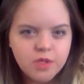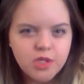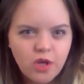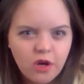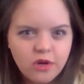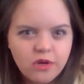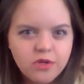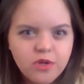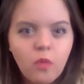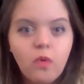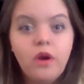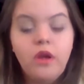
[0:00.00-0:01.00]
starters
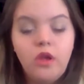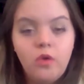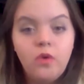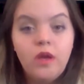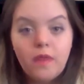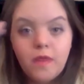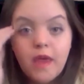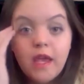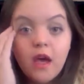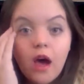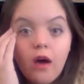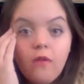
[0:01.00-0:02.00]
on where you can
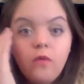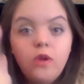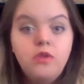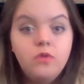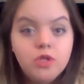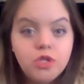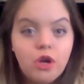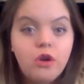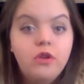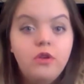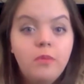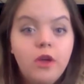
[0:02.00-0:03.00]
think of when you
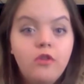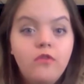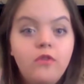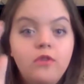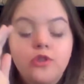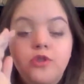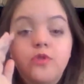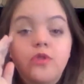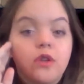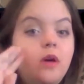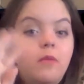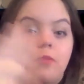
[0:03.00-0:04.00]
start your metaphors. You
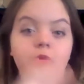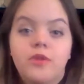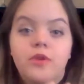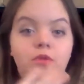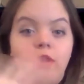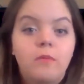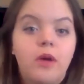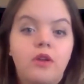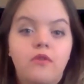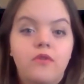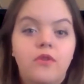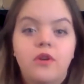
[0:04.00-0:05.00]
could come up with a great
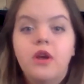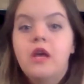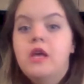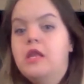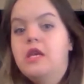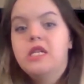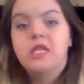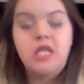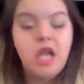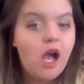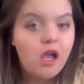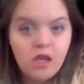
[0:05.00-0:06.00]
metaphor that is
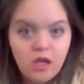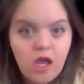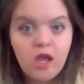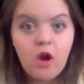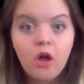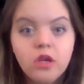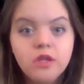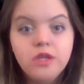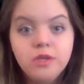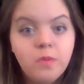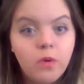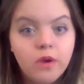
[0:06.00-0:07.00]
not at all in
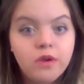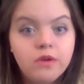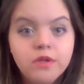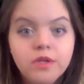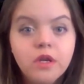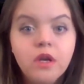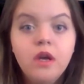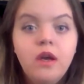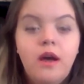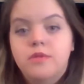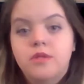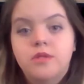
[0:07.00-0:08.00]
these pointers,
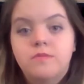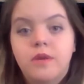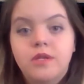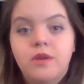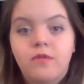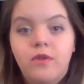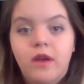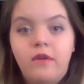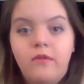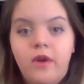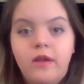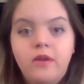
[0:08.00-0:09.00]
just based off what
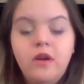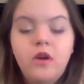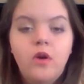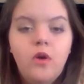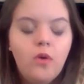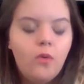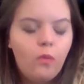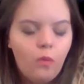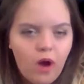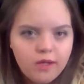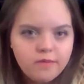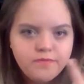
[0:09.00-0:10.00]
I've read.
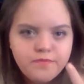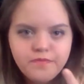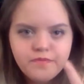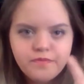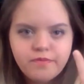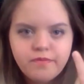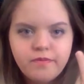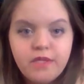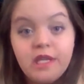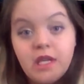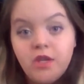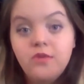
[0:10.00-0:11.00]
1,
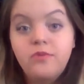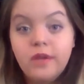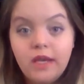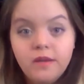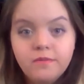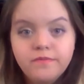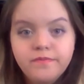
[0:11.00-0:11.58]
you need to read,